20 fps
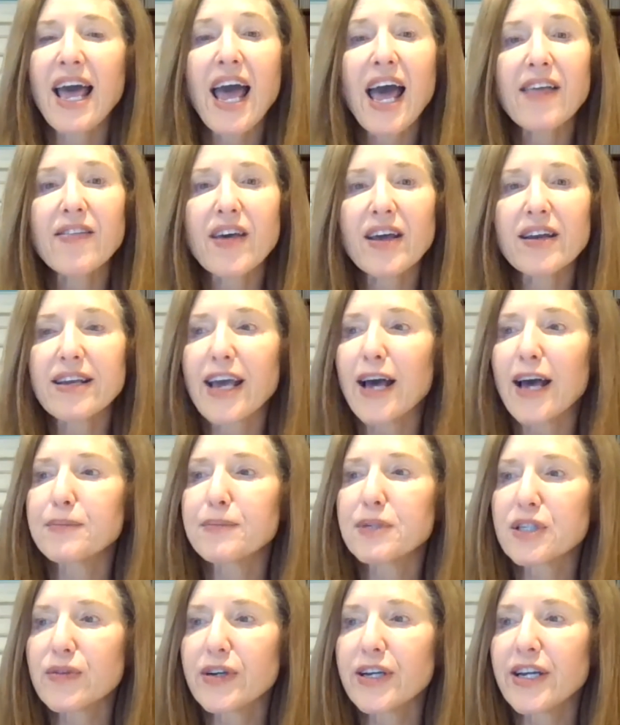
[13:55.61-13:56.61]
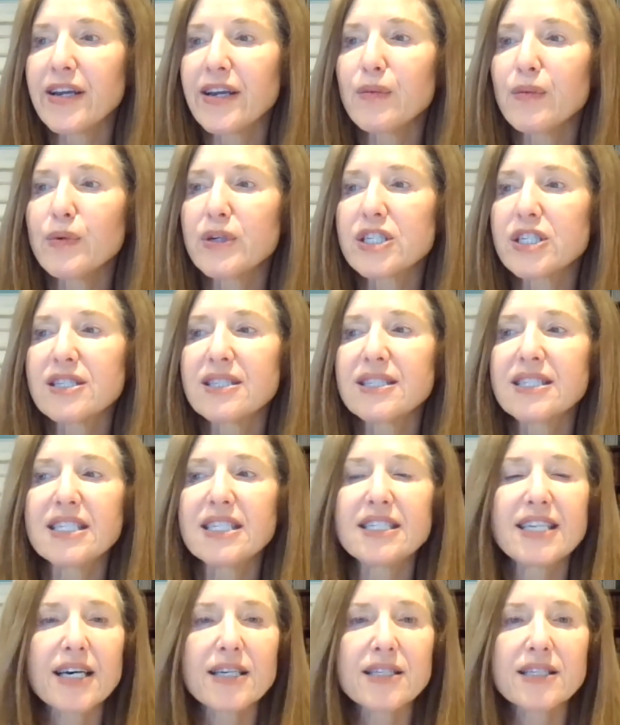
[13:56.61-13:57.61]
And then CAPS 3, which is
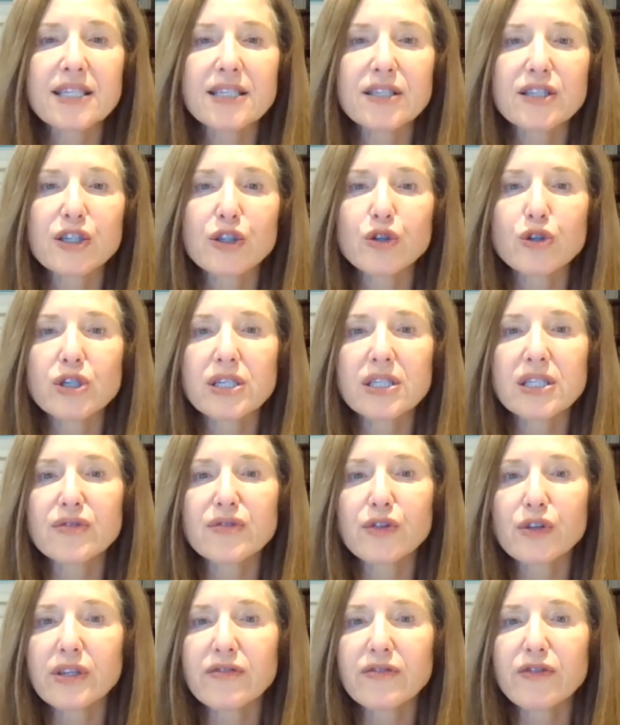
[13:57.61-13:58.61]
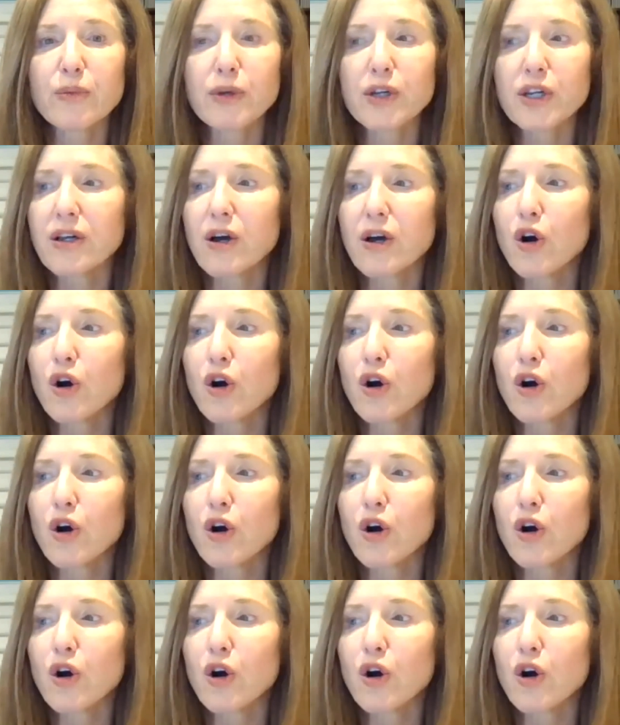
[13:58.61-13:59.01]
Details and Solutions for Livable